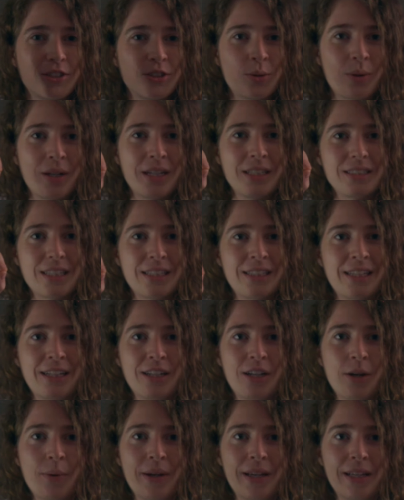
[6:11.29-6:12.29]
noise and then
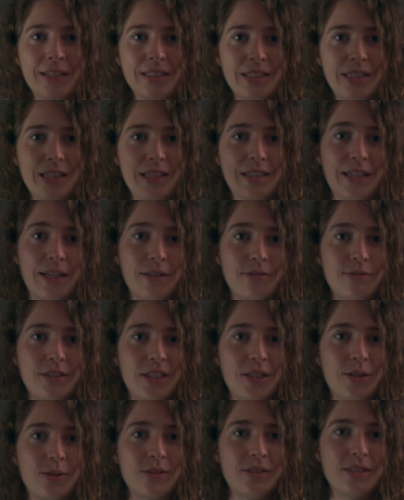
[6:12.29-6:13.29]
going into the deaf
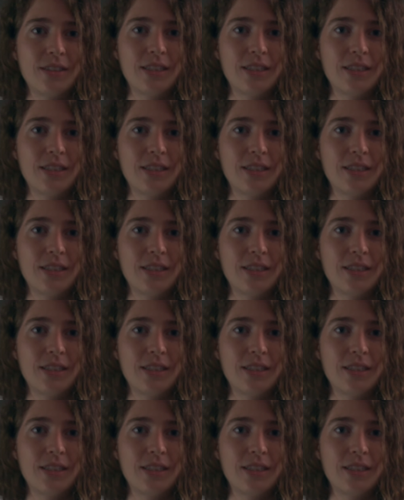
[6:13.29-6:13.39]
tone.